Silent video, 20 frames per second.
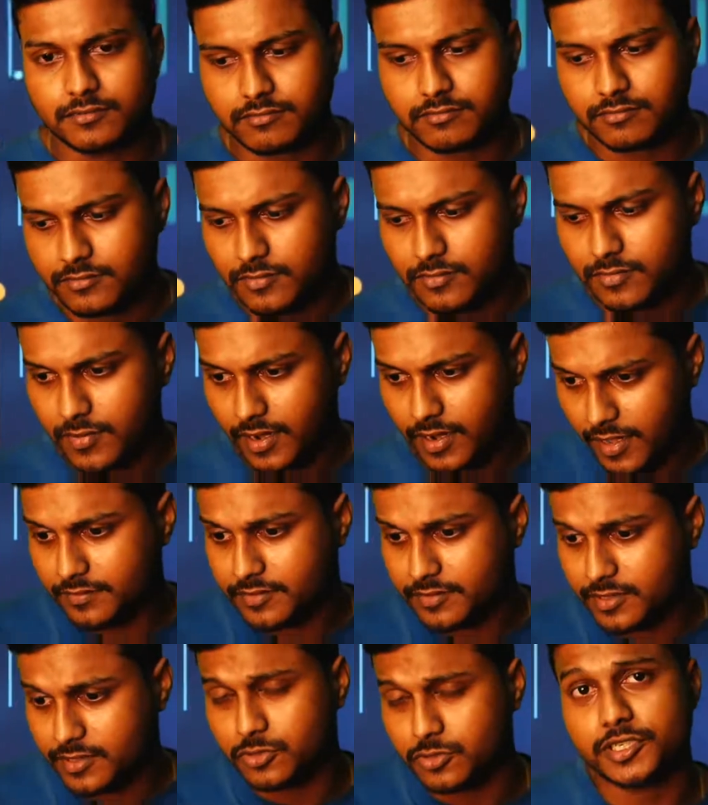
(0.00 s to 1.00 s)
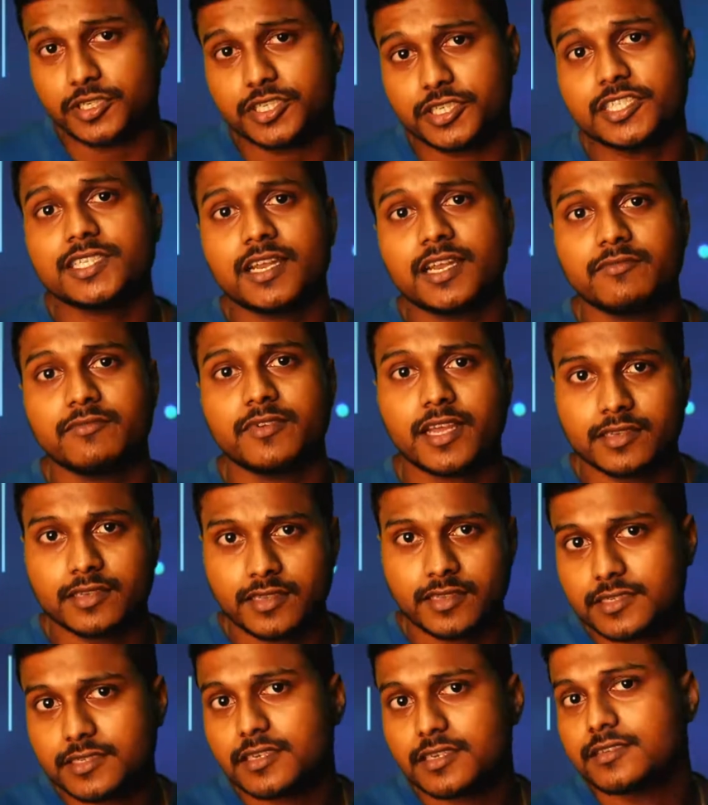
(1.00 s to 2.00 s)
live situation, and we can
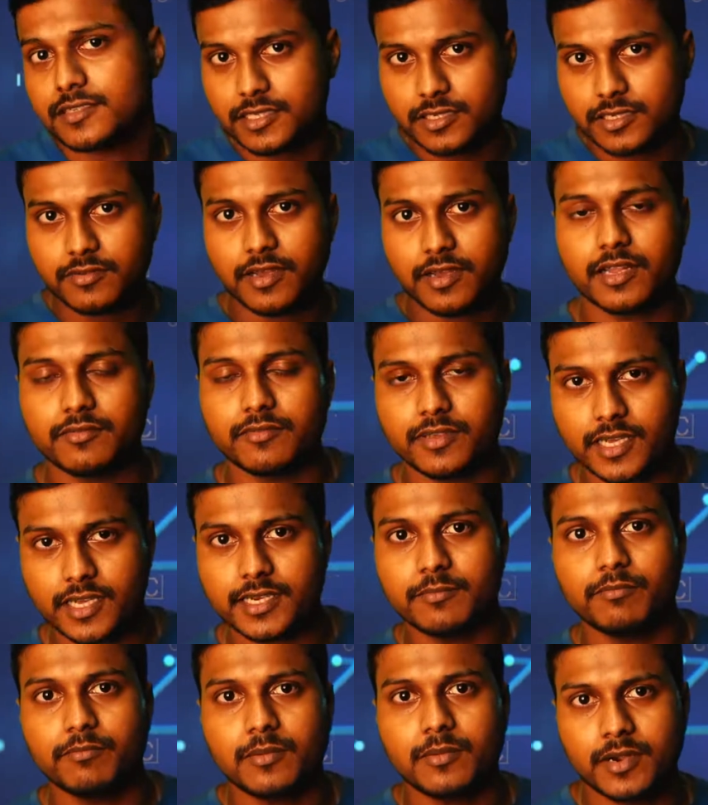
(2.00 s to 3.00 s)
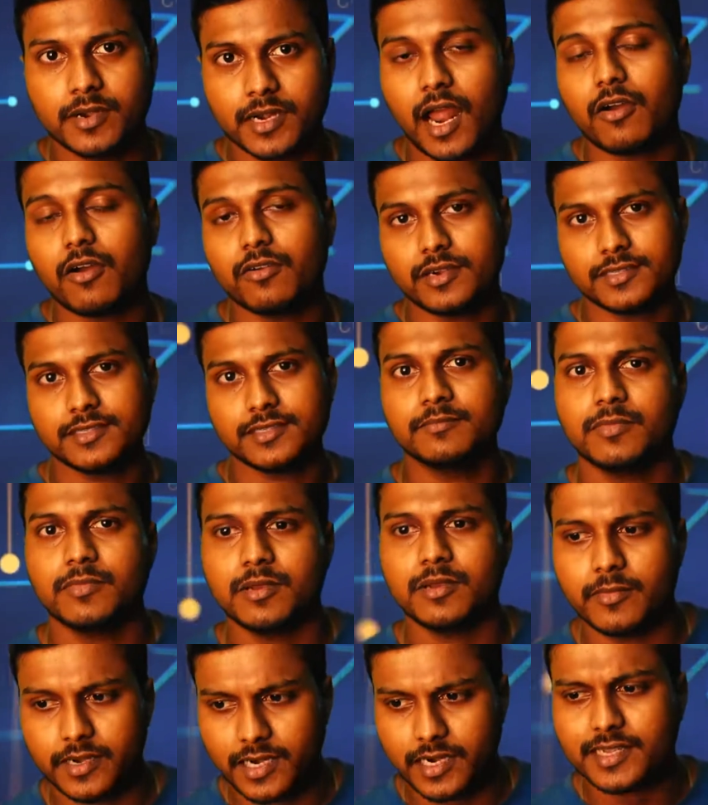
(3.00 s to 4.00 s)
actually see where we can implement, how it is implemented.
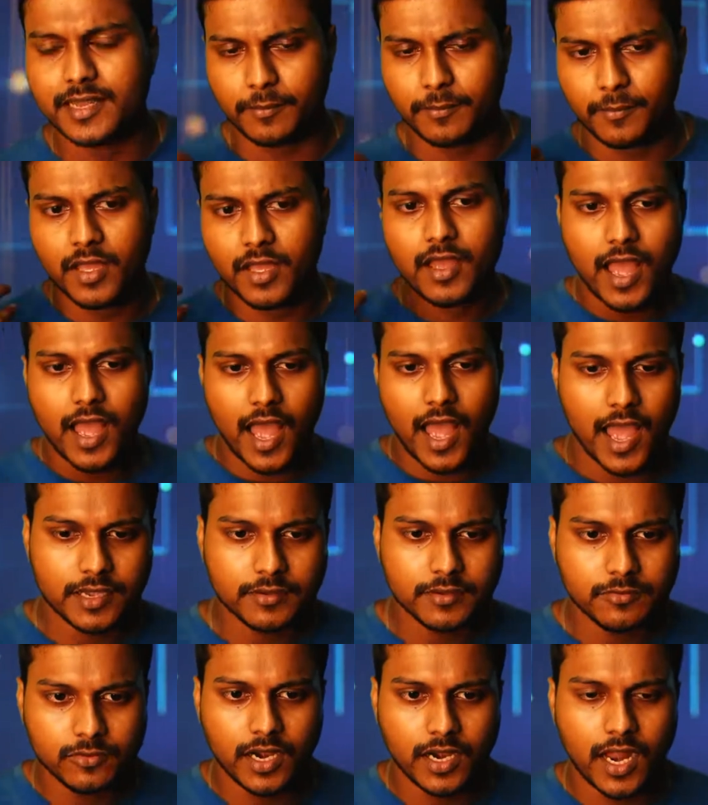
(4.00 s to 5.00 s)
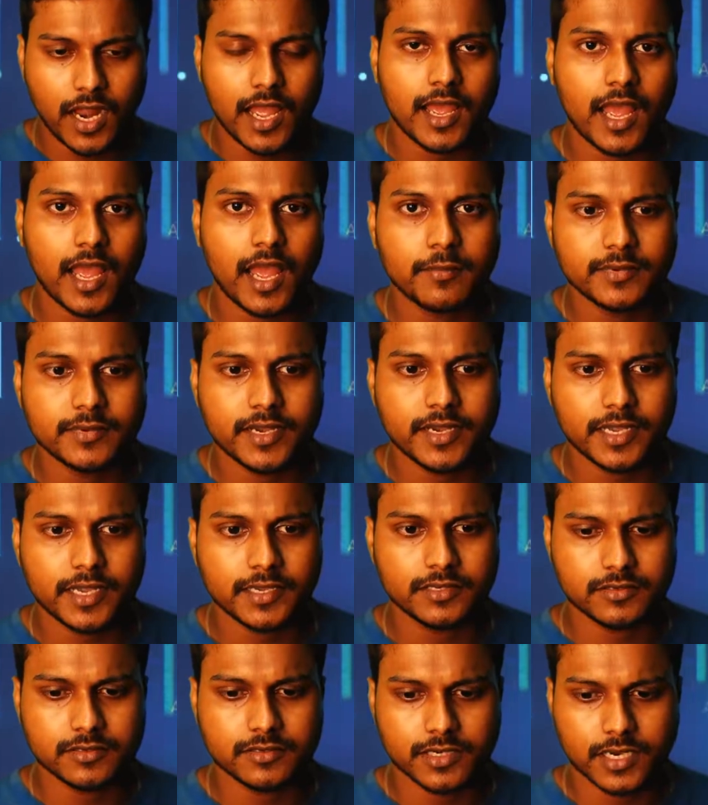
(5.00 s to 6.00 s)
Yeah, I'm taking
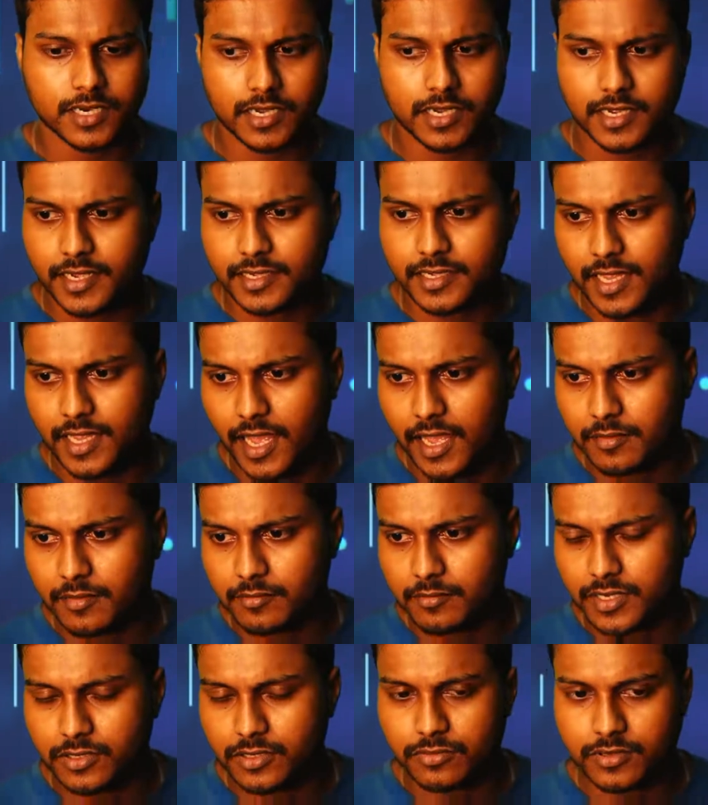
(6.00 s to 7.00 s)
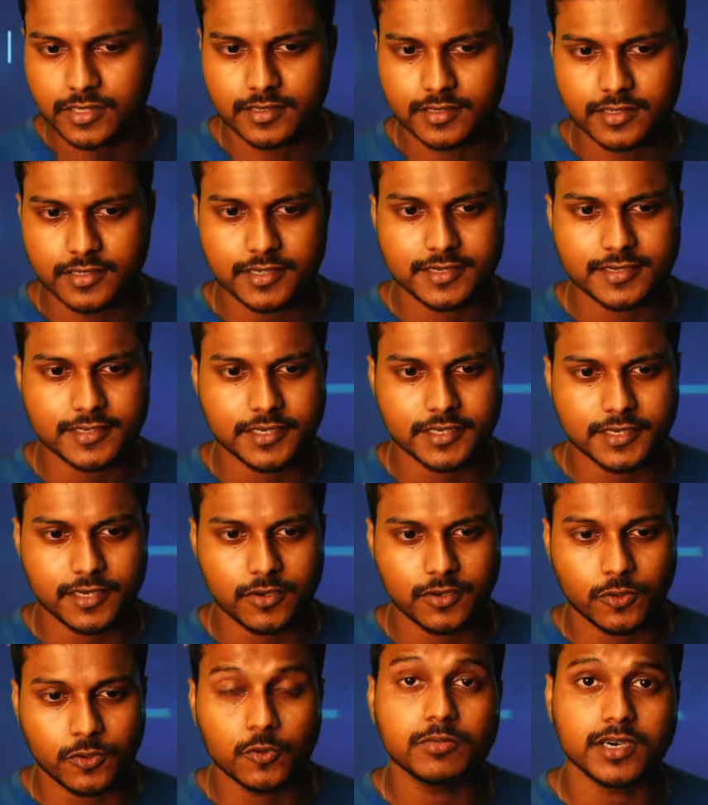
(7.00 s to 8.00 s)
today, guys. I'll be doing this
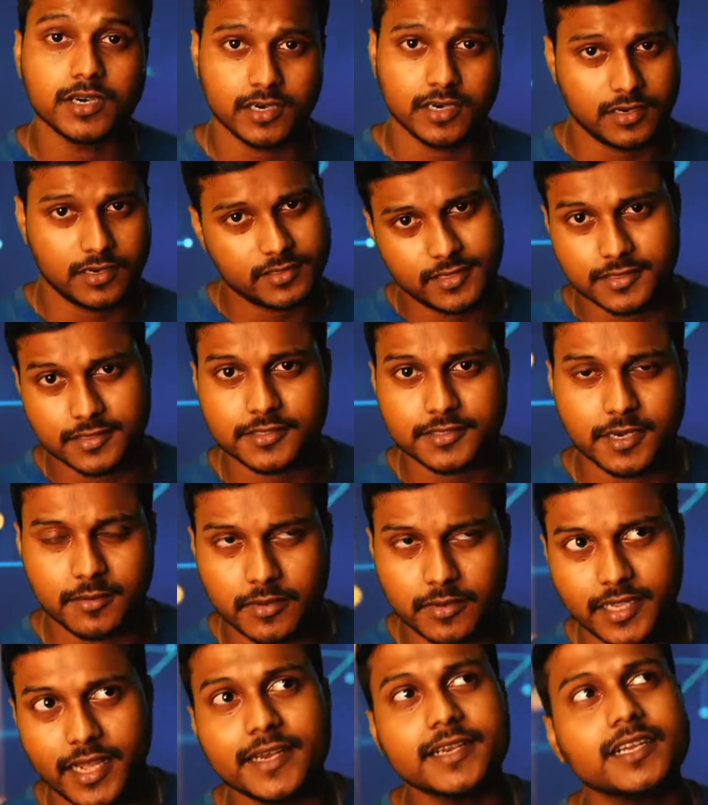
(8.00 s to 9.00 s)
Uber system design.